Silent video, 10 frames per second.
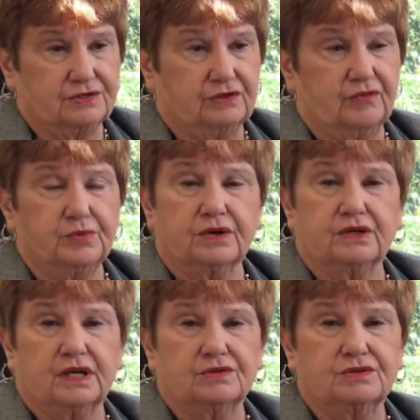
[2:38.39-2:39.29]
I've been on
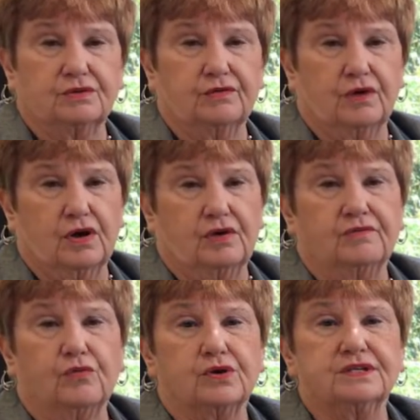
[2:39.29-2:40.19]
council
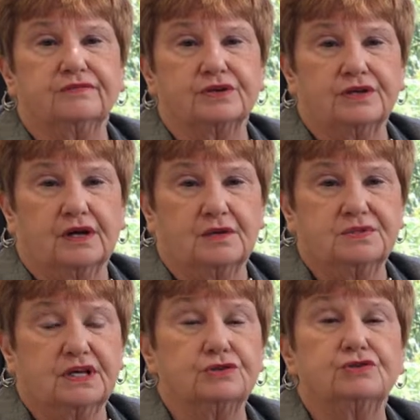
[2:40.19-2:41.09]
4 different times
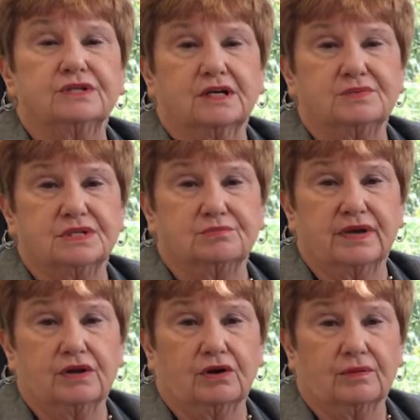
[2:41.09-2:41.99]
and 2 times as
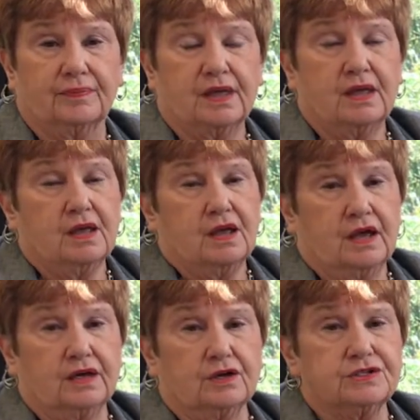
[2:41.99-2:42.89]
mayor.
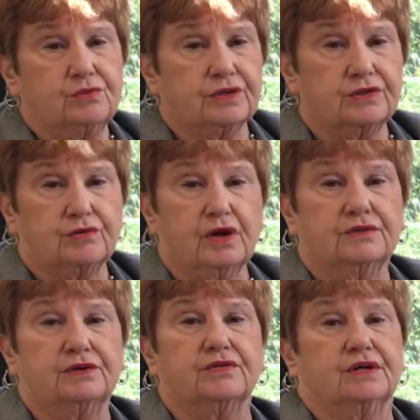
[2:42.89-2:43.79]
And I also want to throw out
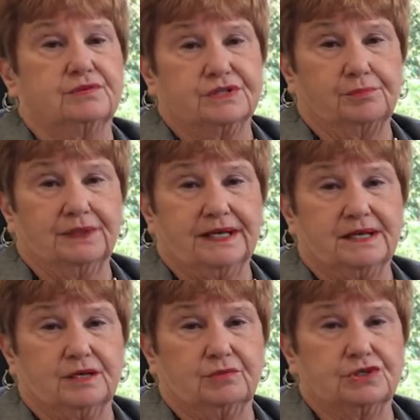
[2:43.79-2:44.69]
there that I was on Planning
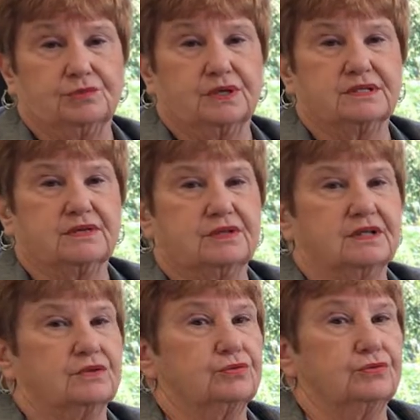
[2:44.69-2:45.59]
Commission, because I think
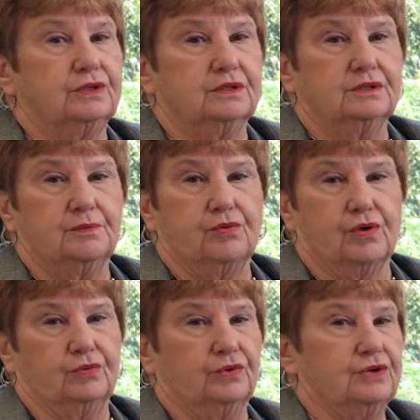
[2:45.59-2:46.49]
that's real
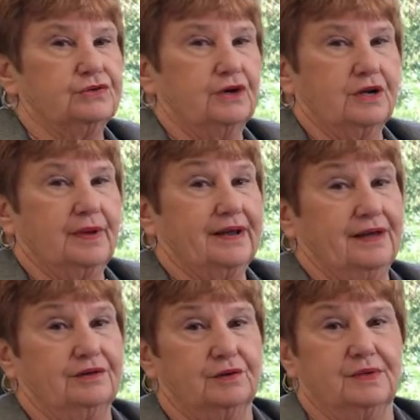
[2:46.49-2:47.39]
important when you're talking about
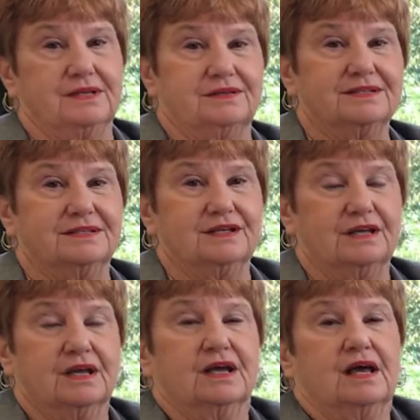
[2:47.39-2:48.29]
how to make the city,
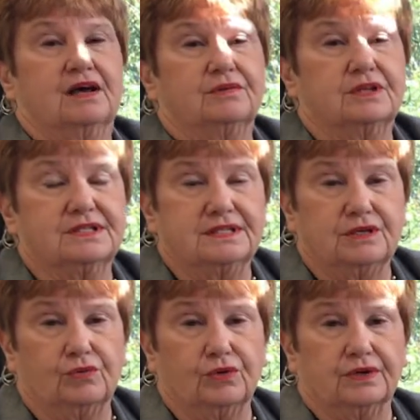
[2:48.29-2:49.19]
how the city
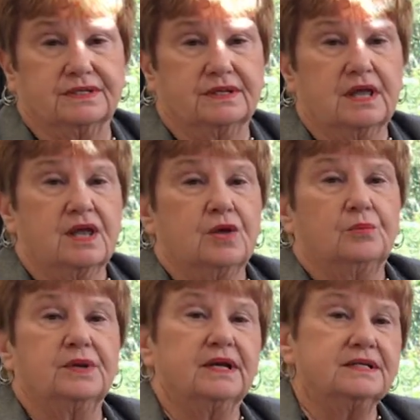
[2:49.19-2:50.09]
works.
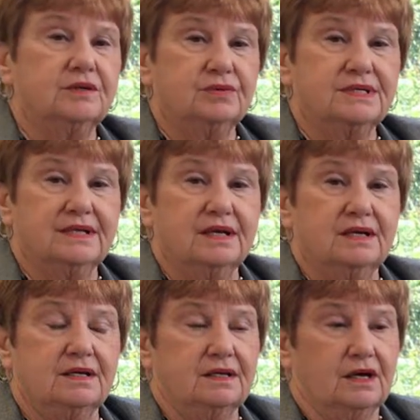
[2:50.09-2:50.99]
But as I was
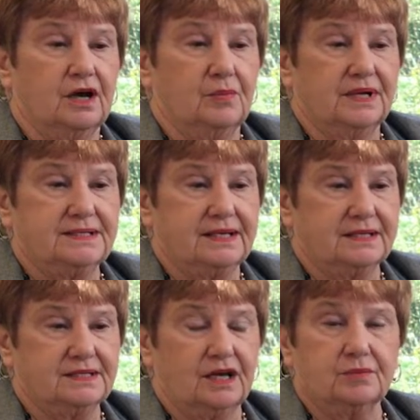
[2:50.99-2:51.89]
saying, my second
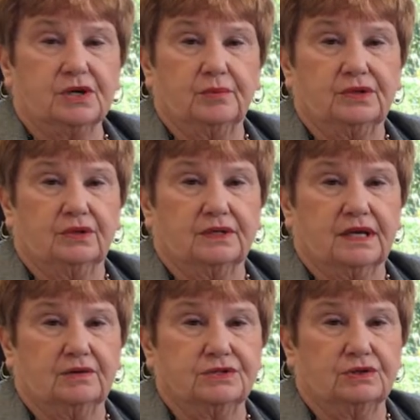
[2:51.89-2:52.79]
time coming on
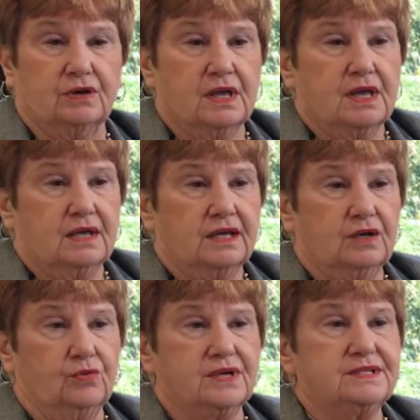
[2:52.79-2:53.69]
council, it
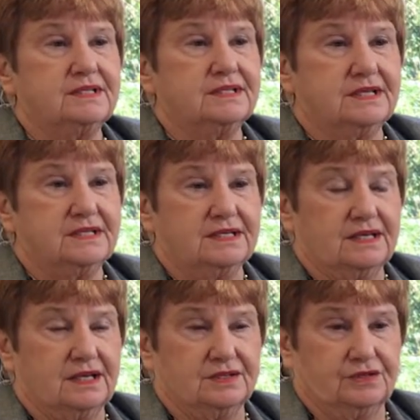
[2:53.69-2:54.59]
wasn't as easy
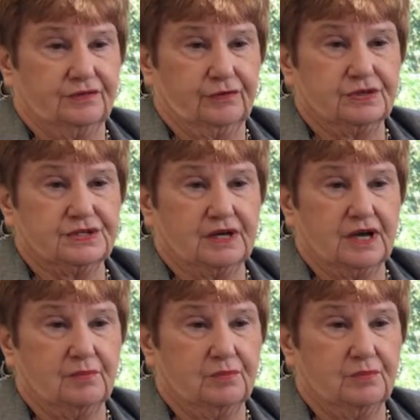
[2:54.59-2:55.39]
as the first time.